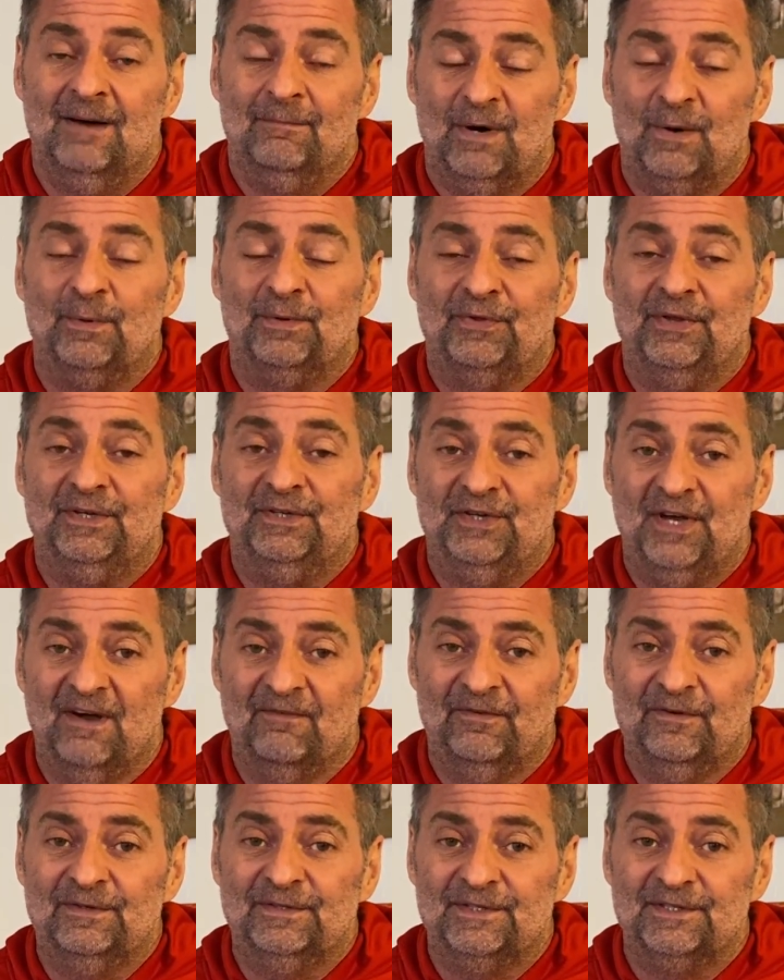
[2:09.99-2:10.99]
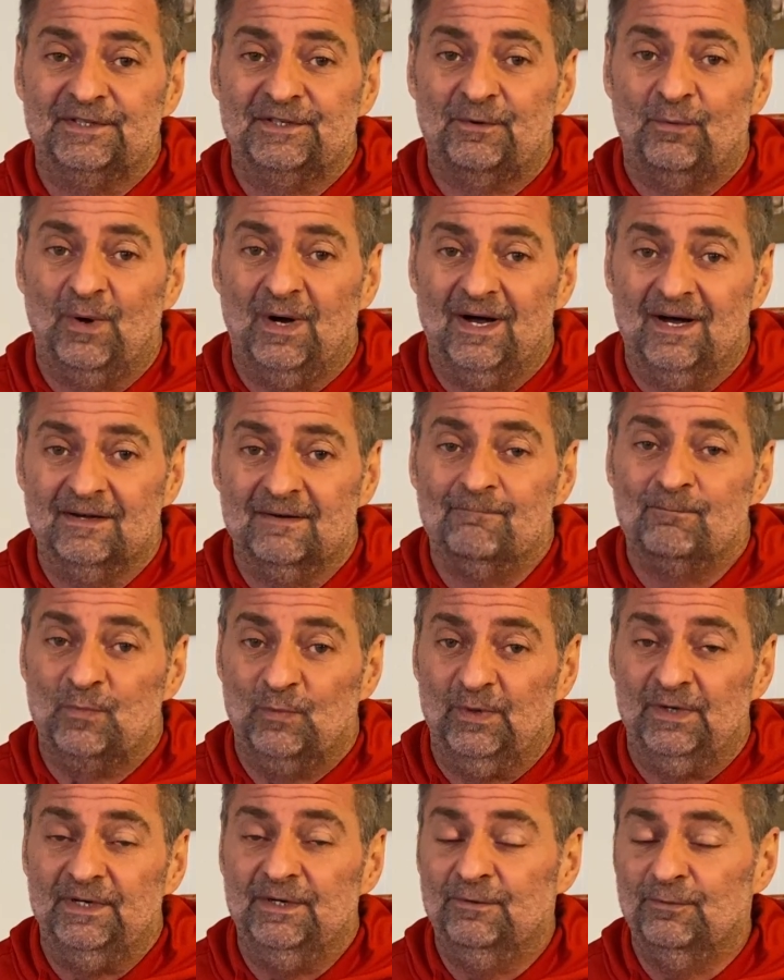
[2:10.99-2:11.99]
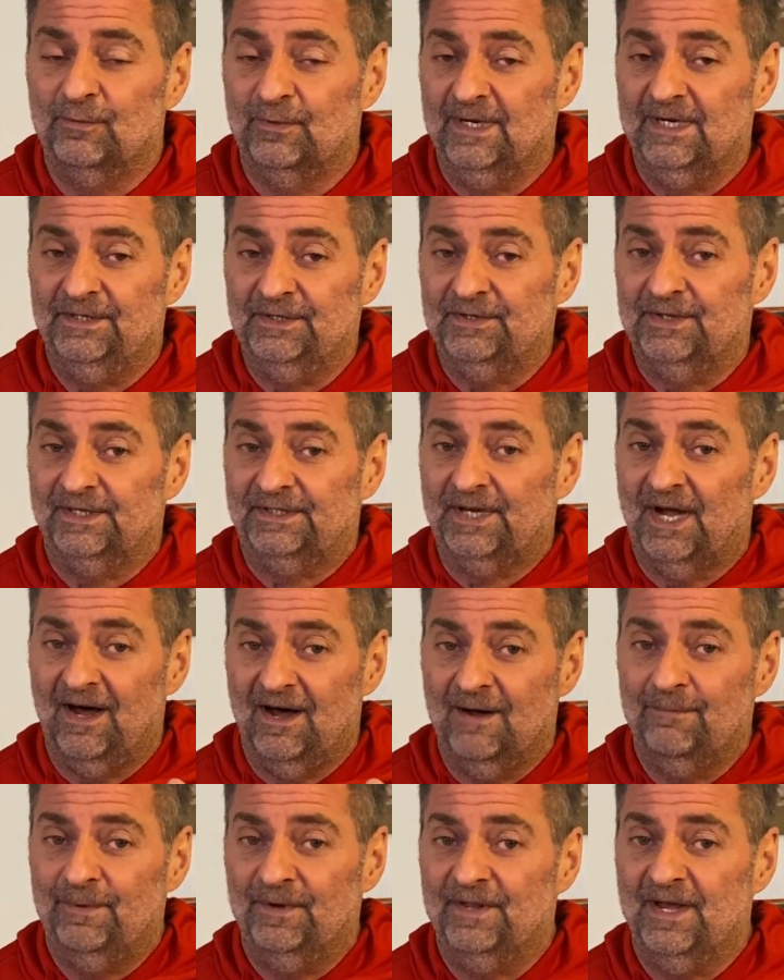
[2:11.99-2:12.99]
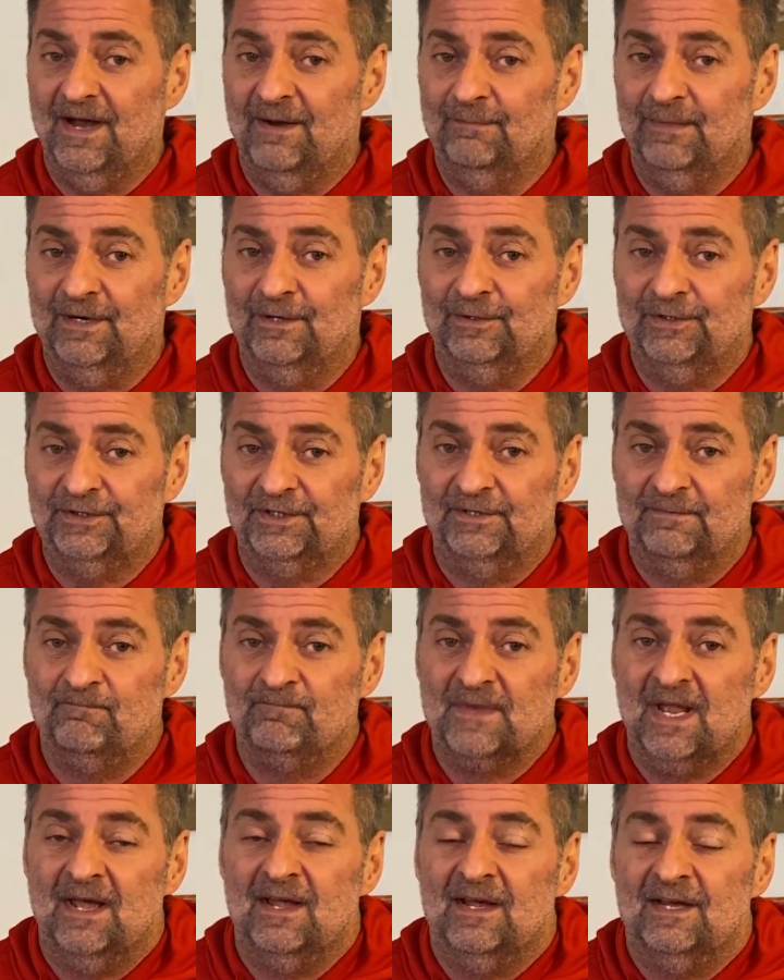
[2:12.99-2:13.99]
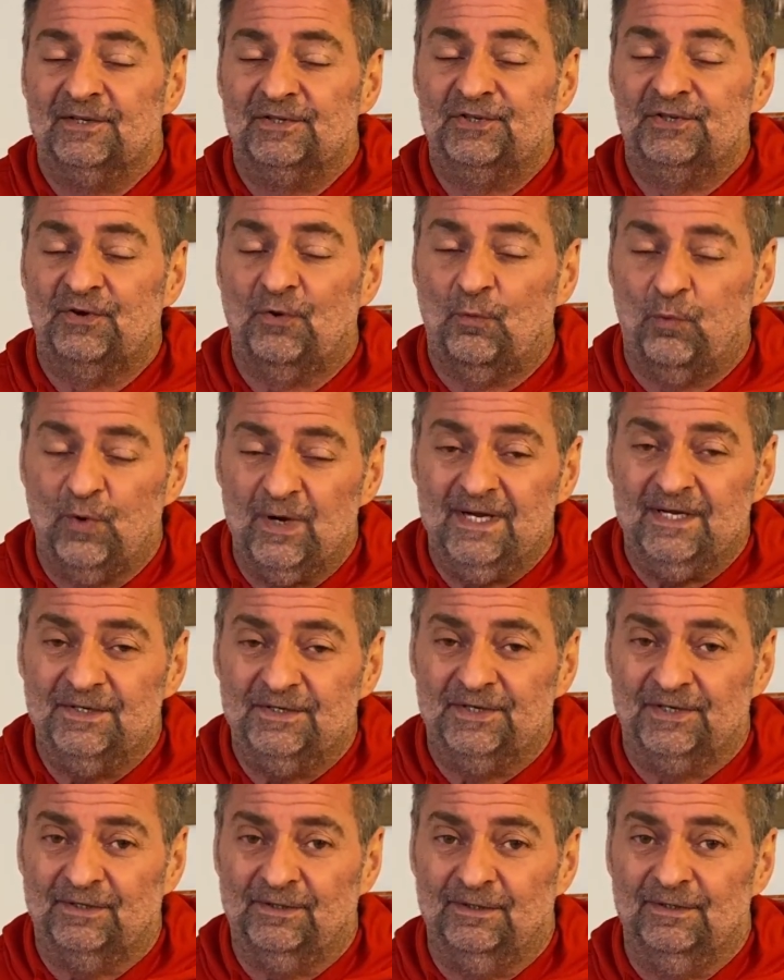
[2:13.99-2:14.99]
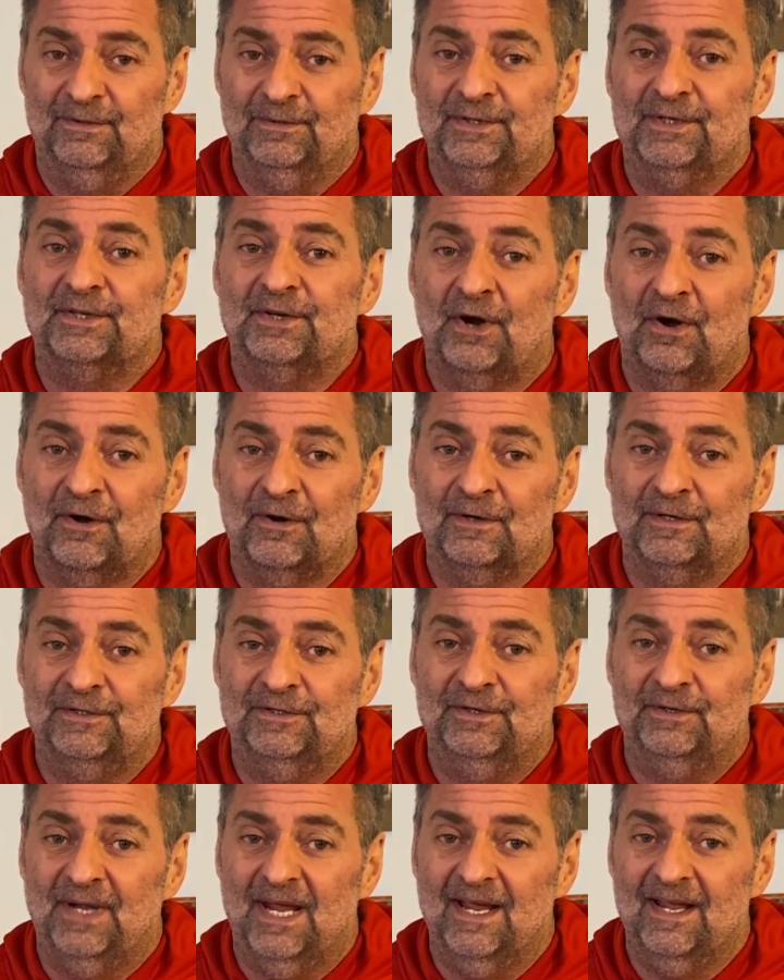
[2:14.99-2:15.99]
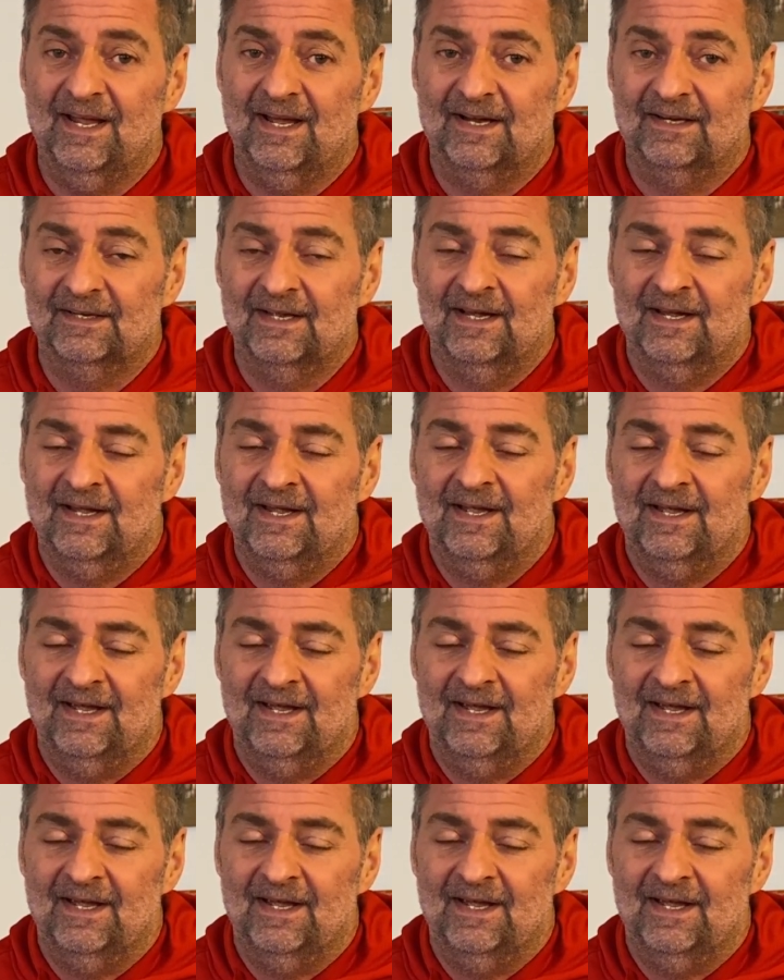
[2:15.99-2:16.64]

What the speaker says: But with the Jefferson squat, when you reach the top of that motion, squeeze the glutes as hard as you can.